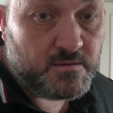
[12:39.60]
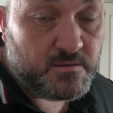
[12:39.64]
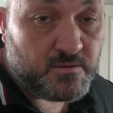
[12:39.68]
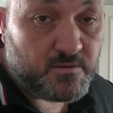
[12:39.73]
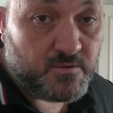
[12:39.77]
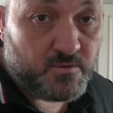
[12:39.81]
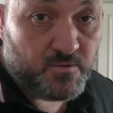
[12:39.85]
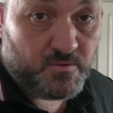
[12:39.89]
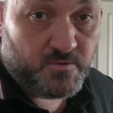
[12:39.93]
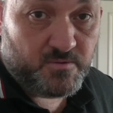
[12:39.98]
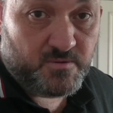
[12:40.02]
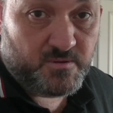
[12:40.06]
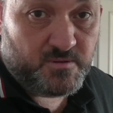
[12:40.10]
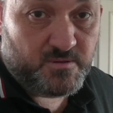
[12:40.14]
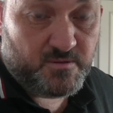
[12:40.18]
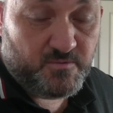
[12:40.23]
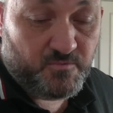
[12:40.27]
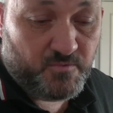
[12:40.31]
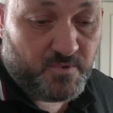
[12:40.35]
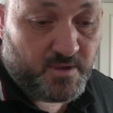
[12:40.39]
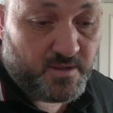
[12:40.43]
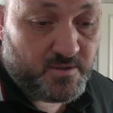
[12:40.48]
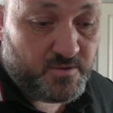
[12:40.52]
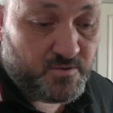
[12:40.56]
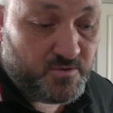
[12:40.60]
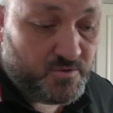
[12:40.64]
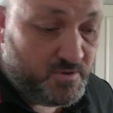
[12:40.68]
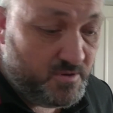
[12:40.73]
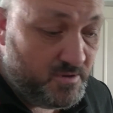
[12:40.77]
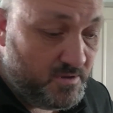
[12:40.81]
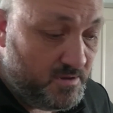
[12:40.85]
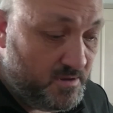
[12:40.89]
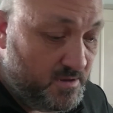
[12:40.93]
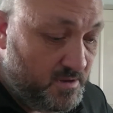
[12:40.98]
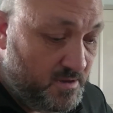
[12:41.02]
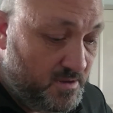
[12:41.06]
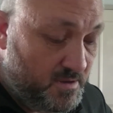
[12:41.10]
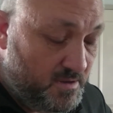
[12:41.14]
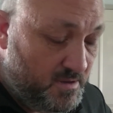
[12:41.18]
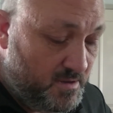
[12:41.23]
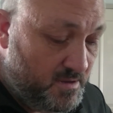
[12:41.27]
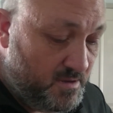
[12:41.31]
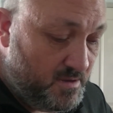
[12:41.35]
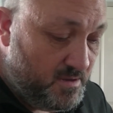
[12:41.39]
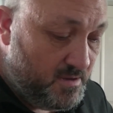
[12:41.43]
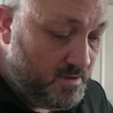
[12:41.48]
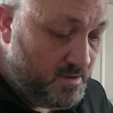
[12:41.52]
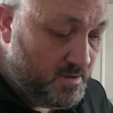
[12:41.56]
You're not the one who
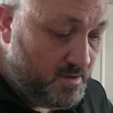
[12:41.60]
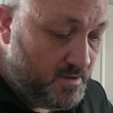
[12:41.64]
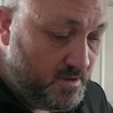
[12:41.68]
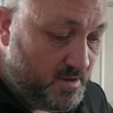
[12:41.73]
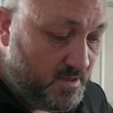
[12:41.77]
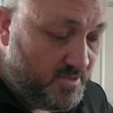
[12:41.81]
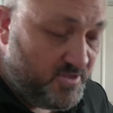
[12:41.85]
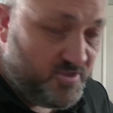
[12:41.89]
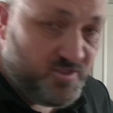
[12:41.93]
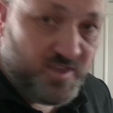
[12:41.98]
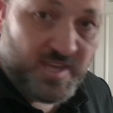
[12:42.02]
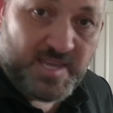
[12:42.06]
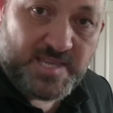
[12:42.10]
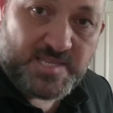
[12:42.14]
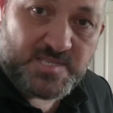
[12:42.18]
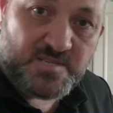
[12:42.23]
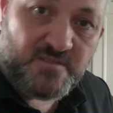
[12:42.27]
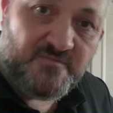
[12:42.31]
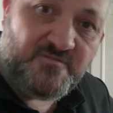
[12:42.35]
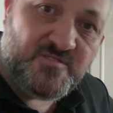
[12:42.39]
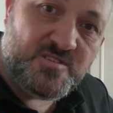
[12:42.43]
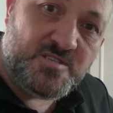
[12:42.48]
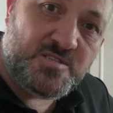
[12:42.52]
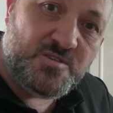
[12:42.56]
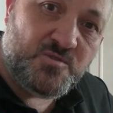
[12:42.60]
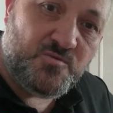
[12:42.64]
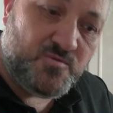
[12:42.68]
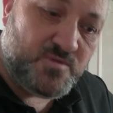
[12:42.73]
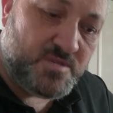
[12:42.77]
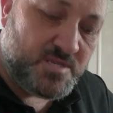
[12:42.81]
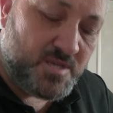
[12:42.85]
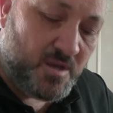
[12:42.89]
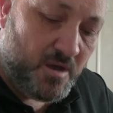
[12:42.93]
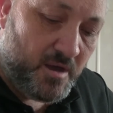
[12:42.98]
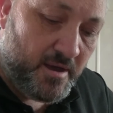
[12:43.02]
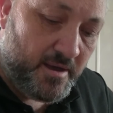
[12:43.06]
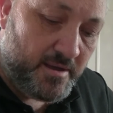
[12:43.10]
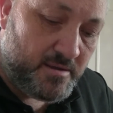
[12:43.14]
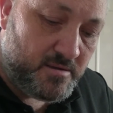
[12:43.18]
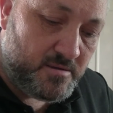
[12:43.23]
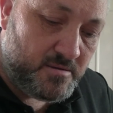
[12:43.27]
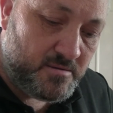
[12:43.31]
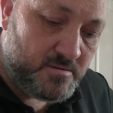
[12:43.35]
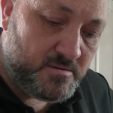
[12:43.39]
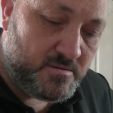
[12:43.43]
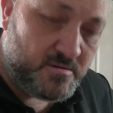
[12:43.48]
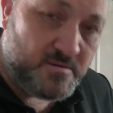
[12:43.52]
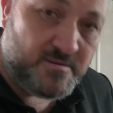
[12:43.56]
thinks of suicide
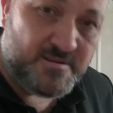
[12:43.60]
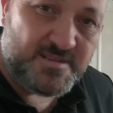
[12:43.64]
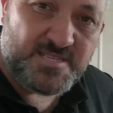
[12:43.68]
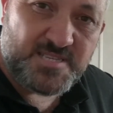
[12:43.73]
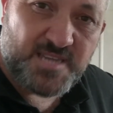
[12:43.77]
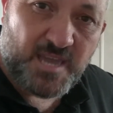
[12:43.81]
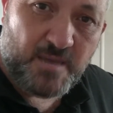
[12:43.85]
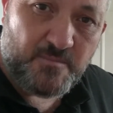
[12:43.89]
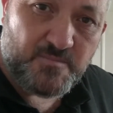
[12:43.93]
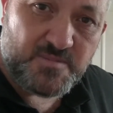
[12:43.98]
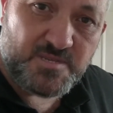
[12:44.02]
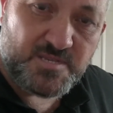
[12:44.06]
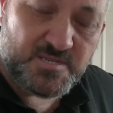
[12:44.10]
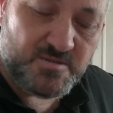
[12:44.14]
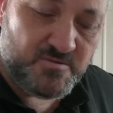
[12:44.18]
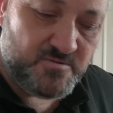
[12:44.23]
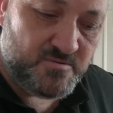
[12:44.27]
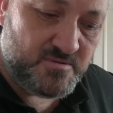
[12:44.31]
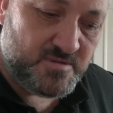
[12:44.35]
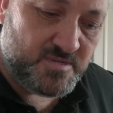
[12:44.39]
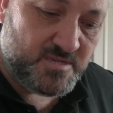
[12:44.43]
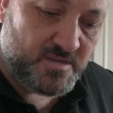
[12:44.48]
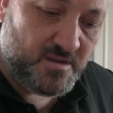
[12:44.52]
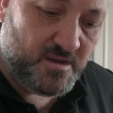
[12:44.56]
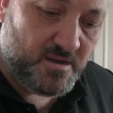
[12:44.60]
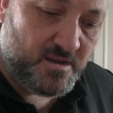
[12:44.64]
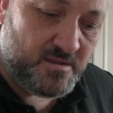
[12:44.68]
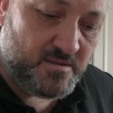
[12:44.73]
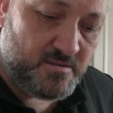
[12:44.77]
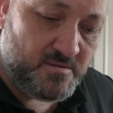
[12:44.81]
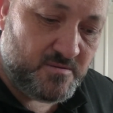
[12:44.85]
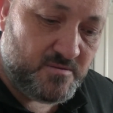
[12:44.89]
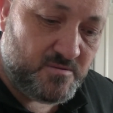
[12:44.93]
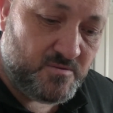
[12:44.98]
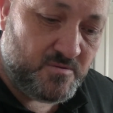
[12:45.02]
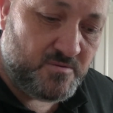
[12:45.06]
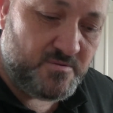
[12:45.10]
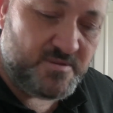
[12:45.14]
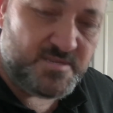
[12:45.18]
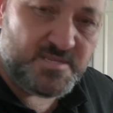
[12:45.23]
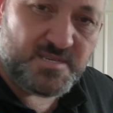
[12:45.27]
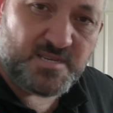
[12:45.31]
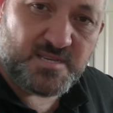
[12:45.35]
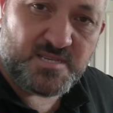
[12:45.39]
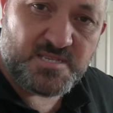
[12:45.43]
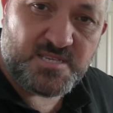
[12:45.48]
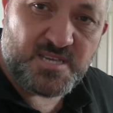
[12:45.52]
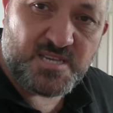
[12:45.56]
or attempts suicide or is
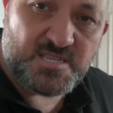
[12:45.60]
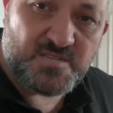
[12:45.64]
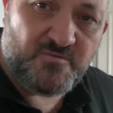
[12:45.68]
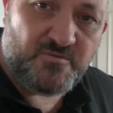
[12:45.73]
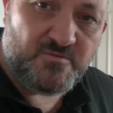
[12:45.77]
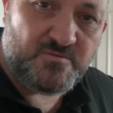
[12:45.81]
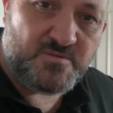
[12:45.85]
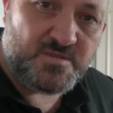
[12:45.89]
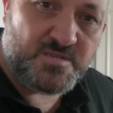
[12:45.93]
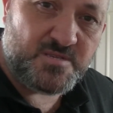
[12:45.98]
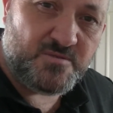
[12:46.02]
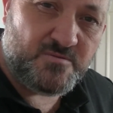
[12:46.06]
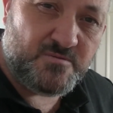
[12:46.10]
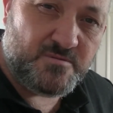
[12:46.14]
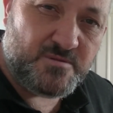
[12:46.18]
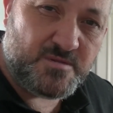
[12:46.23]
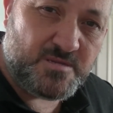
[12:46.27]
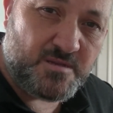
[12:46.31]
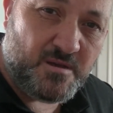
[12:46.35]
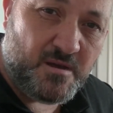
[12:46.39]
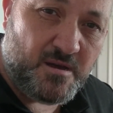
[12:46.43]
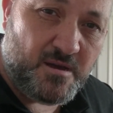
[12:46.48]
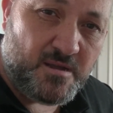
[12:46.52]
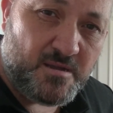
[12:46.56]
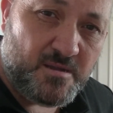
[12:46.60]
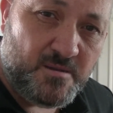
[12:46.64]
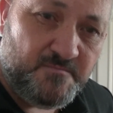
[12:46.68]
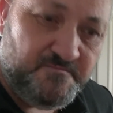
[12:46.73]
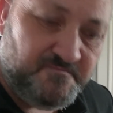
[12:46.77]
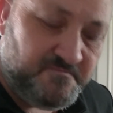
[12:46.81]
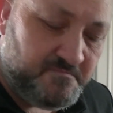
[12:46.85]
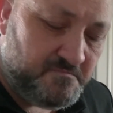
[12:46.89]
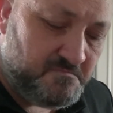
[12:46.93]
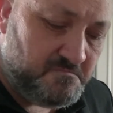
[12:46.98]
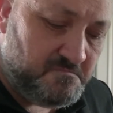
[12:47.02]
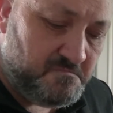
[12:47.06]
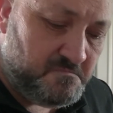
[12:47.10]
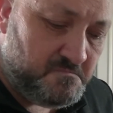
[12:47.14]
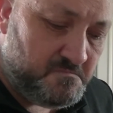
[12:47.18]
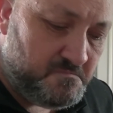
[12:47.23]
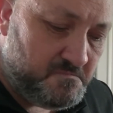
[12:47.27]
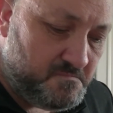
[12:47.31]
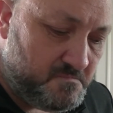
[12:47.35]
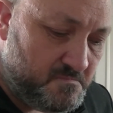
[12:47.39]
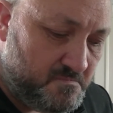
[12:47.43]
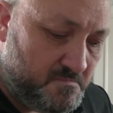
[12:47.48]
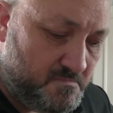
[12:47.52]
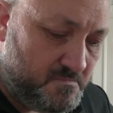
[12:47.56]
successful with suicide.
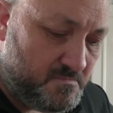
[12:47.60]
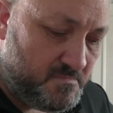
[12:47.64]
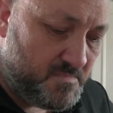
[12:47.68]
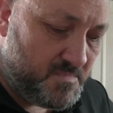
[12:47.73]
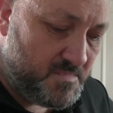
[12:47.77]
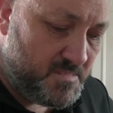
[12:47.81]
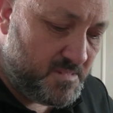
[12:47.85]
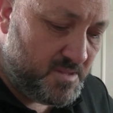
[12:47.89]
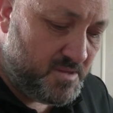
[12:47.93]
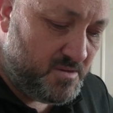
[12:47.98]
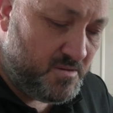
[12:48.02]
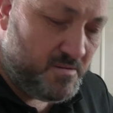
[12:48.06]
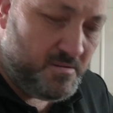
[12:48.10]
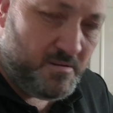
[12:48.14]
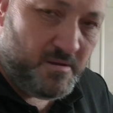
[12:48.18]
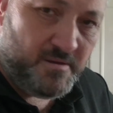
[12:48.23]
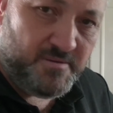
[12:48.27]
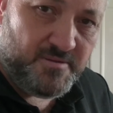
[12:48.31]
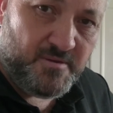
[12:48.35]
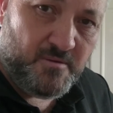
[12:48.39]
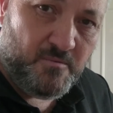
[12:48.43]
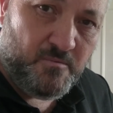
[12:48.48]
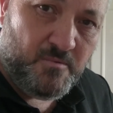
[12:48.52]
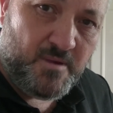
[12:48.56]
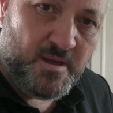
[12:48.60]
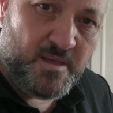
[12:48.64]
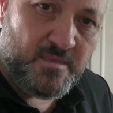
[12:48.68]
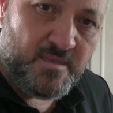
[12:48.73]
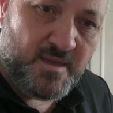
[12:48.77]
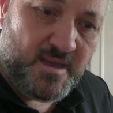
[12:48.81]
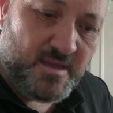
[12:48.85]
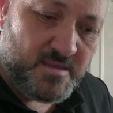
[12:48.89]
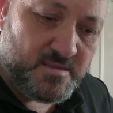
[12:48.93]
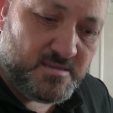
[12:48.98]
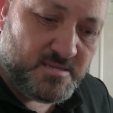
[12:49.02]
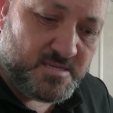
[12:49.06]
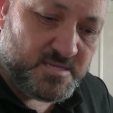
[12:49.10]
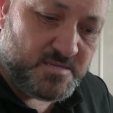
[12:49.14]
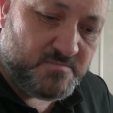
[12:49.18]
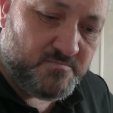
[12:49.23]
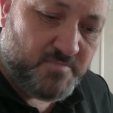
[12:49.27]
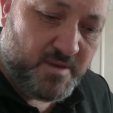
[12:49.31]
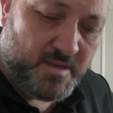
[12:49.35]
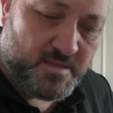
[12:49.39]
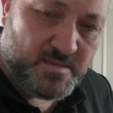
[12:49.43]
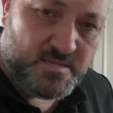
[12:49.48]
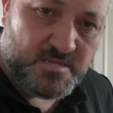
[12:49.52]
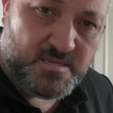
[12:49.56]
You're not the one that
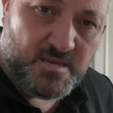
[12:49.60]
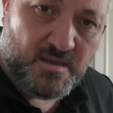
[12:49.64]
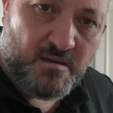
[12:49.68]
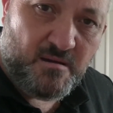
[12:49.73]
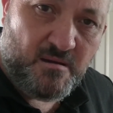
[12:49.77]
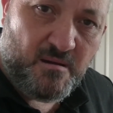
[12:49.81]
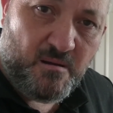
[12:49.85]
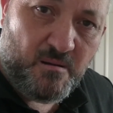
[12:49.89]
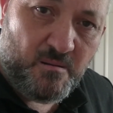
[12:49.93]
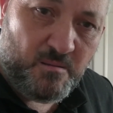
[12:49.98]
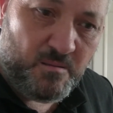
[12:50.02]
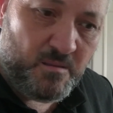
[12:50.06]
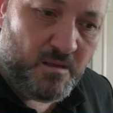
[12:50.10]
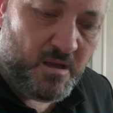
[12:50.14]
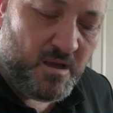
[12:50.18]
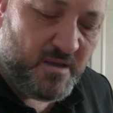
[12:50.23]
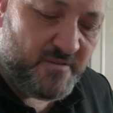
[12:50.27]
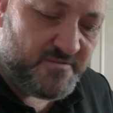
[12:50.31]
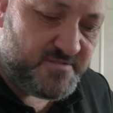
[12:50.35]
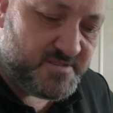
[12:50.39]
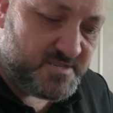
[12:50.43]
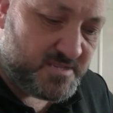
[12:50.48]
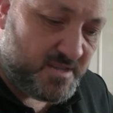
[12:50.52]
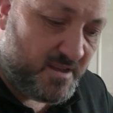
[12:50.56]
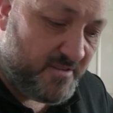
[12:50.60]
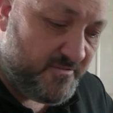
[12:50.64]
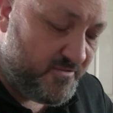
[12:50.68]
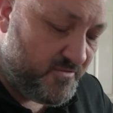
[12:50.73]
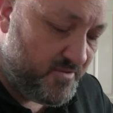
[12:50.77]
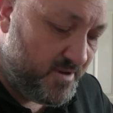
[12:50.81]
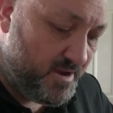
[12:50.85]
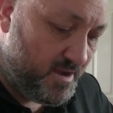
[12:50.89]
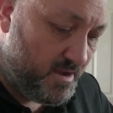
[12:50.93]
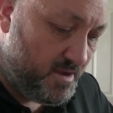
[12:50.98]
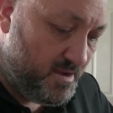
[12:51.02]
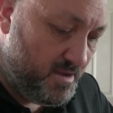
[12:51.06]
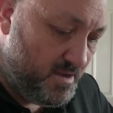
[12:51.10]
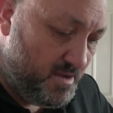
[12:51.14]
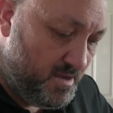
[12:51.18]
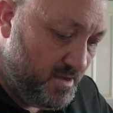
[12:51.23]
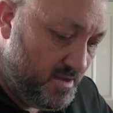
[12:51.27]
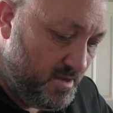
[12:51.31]
spends their whole life suffering